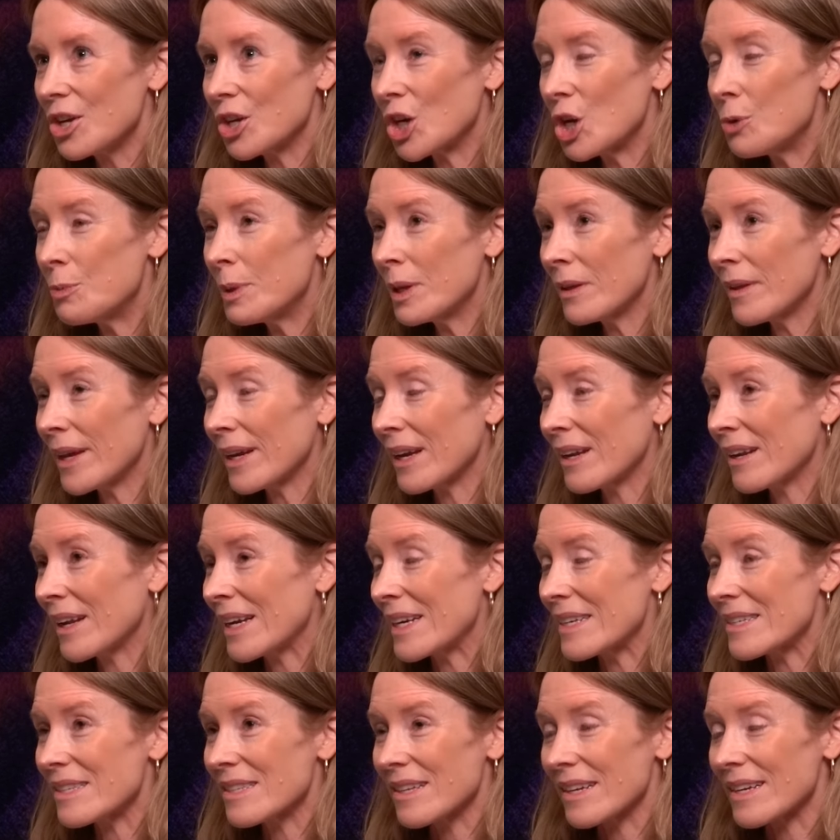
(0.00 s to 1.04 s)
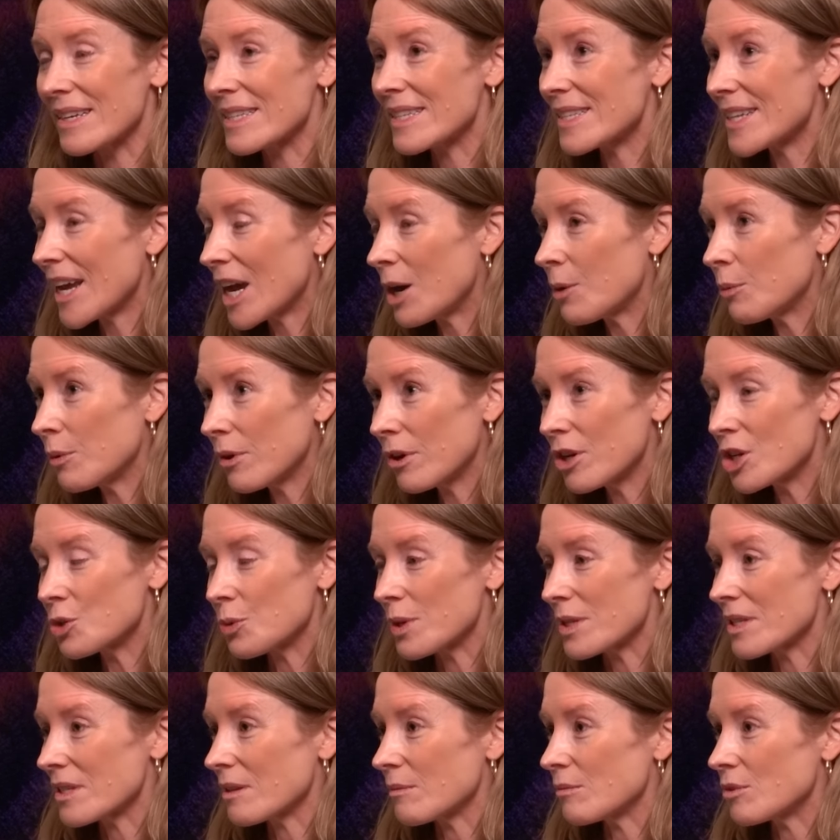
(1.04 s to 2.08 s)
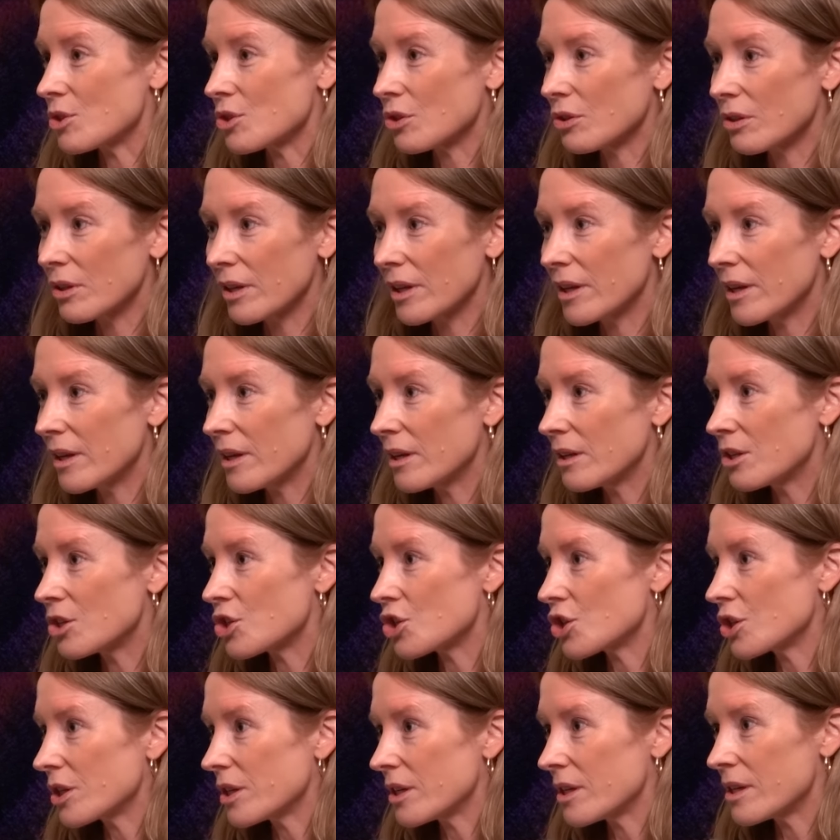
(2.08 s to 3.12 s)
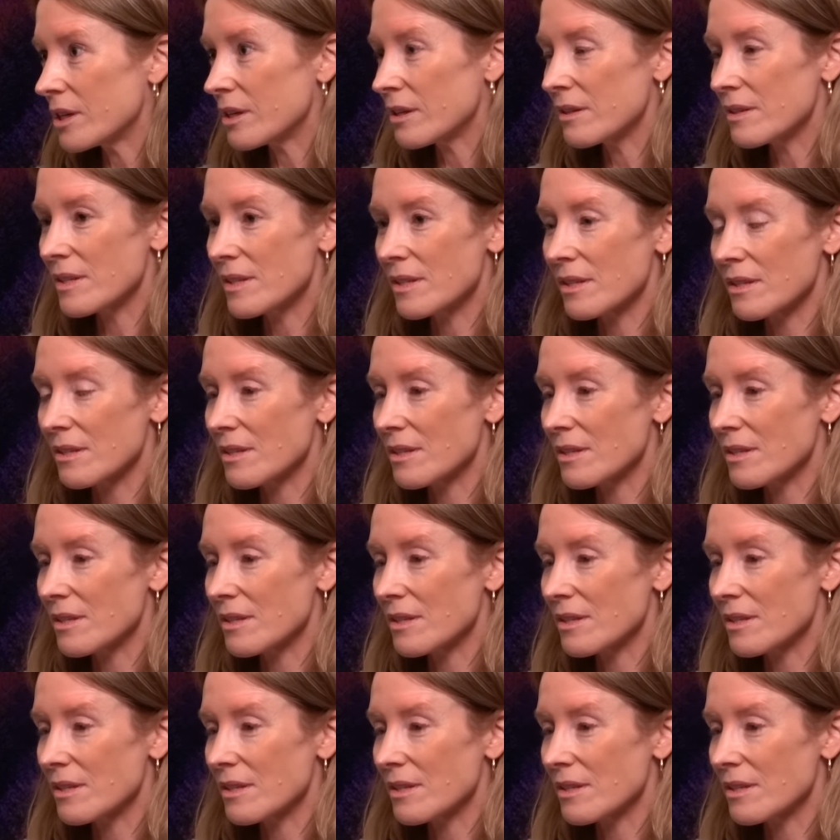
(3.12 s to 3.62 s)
could be like a nice like sandwich with some turkey, cheese,